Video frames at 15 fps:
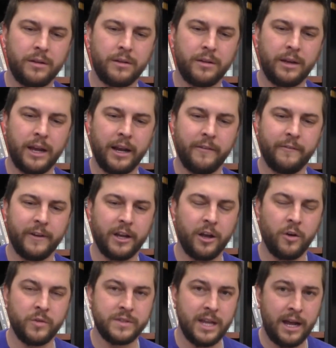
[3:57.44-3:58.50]
And if it
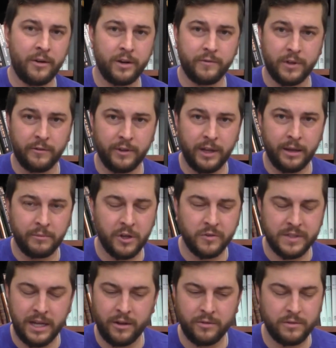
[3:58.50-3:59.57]
goes out, if the flame goes
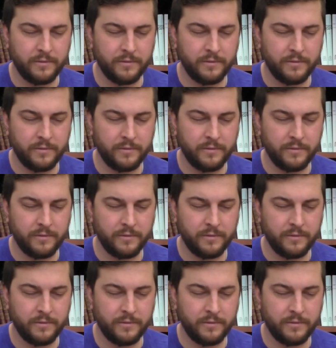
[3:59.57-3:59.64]
out,